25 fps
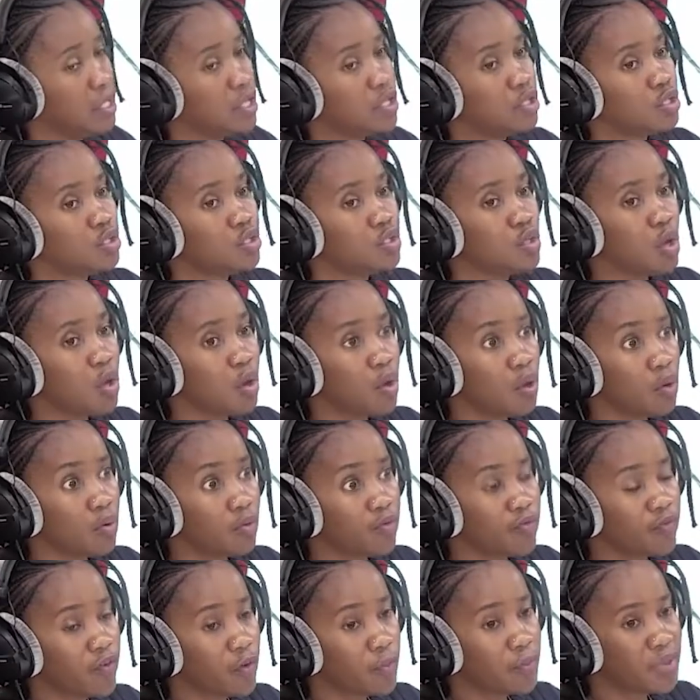
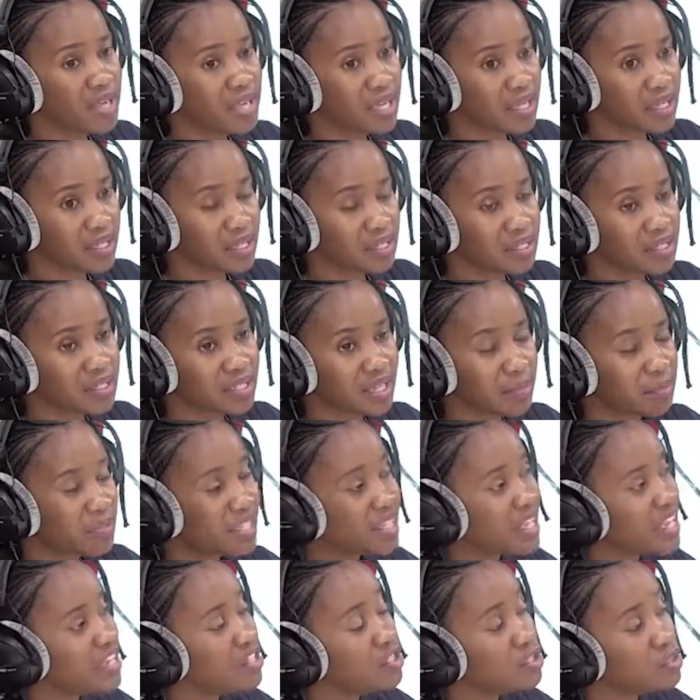So for me, it's
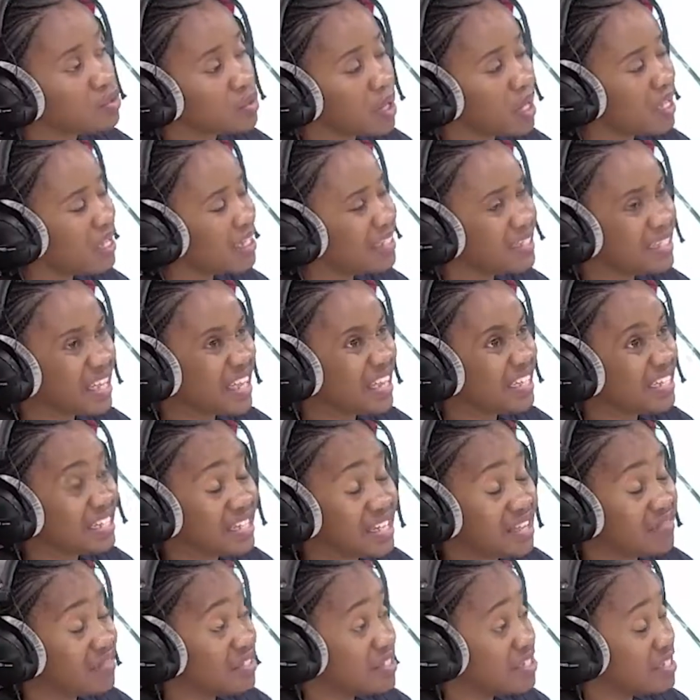something I knew. I'd
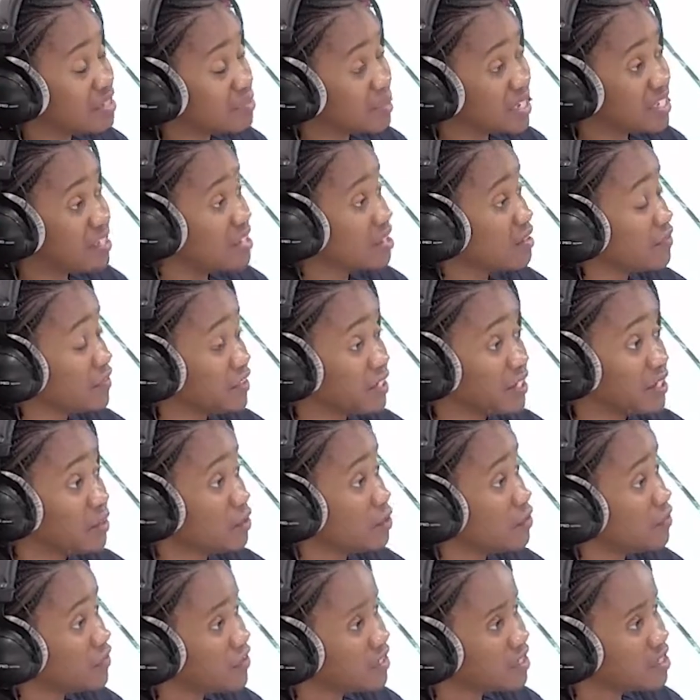never seen myself in an
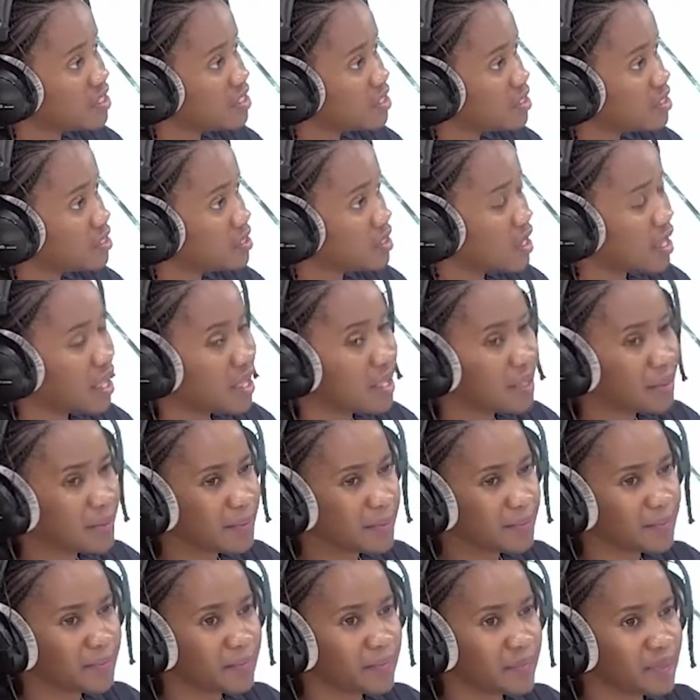office.
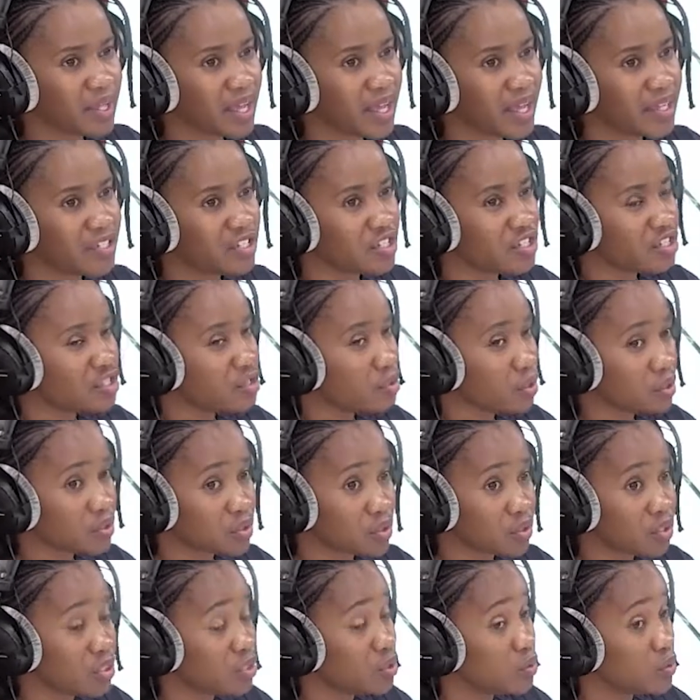Mm-hmm. I just knew I
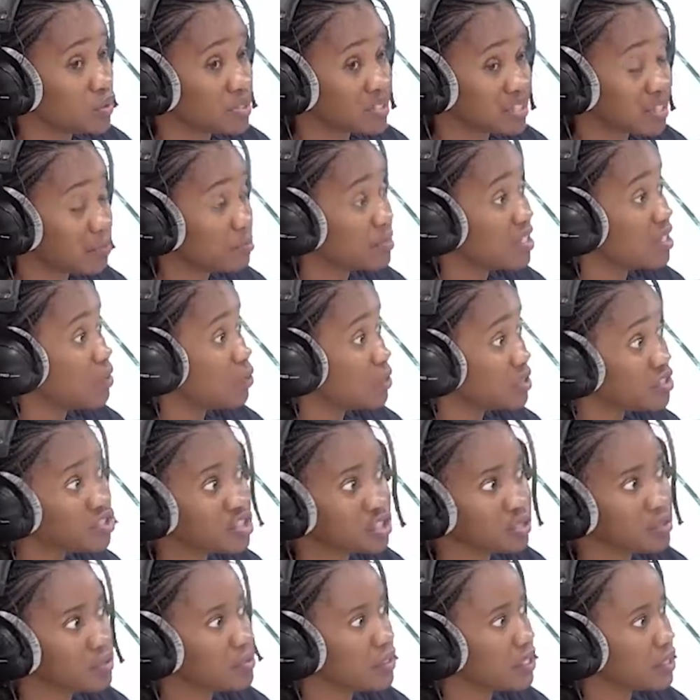was going to do something with
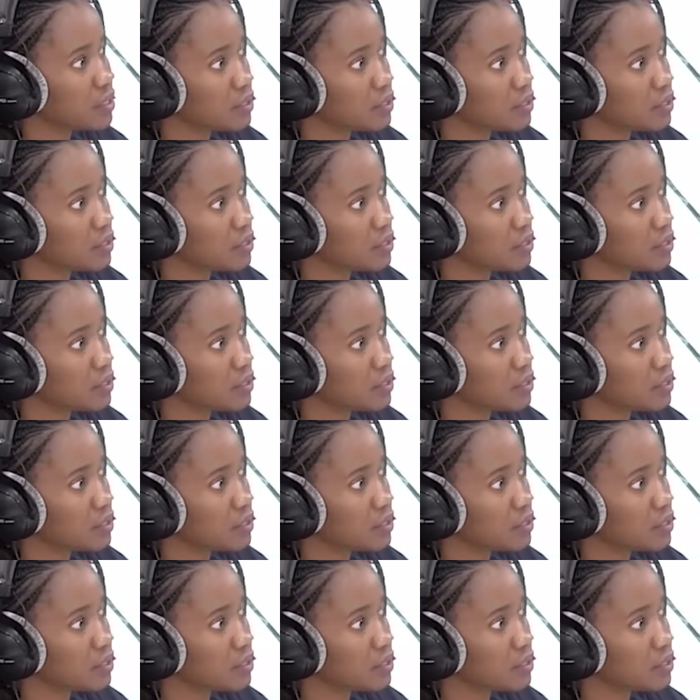children.